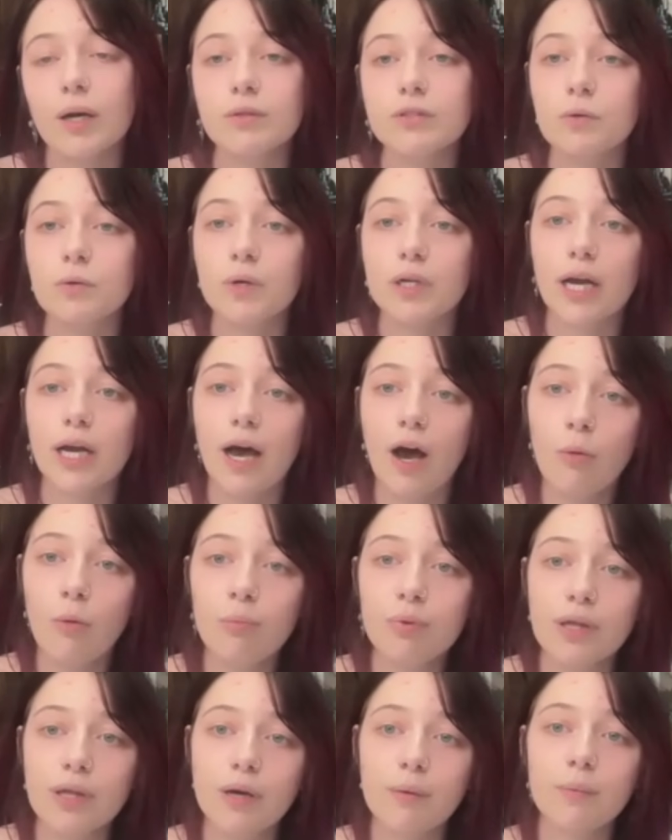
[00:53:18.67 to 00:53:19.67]
was going to
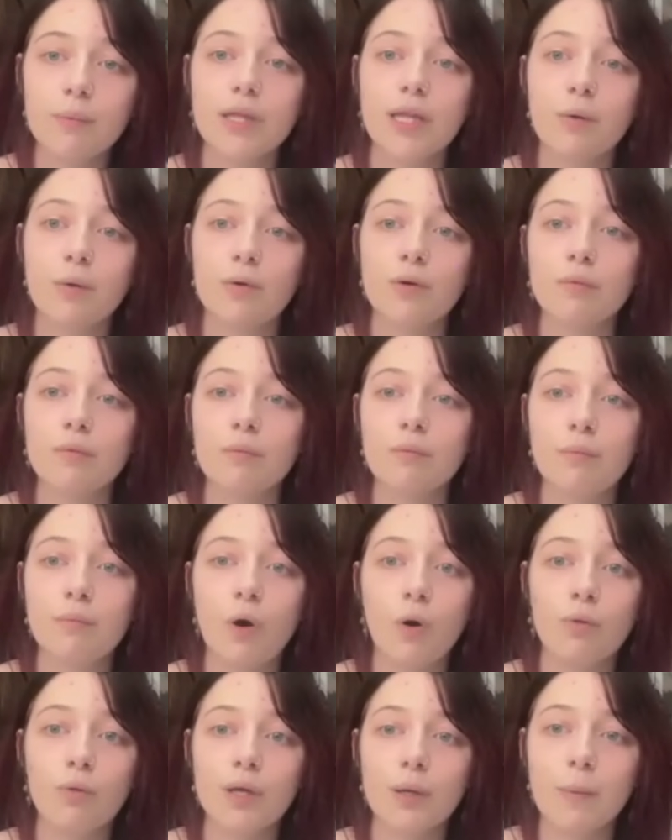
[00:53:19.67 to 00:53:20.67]
help them and they were
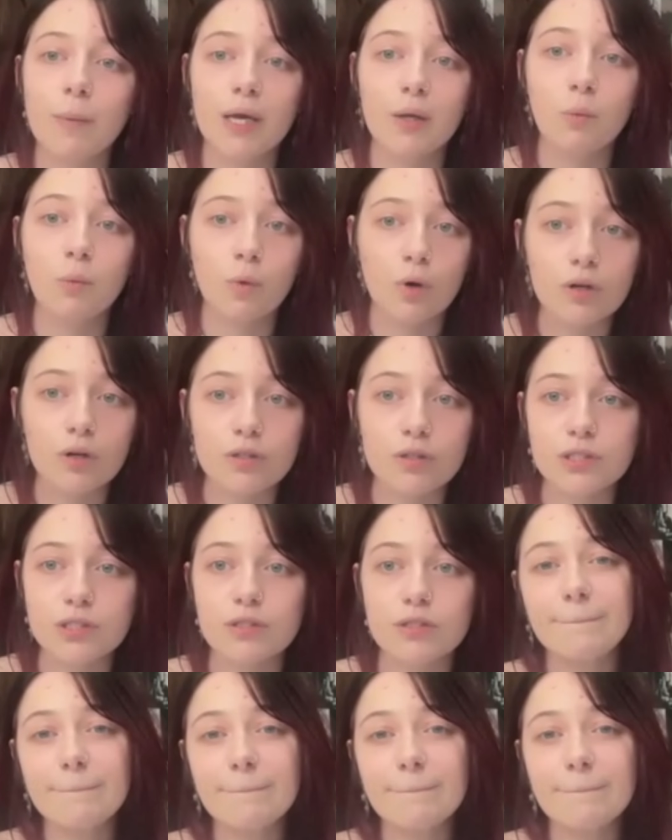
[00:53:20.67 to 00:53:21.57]
only made worse.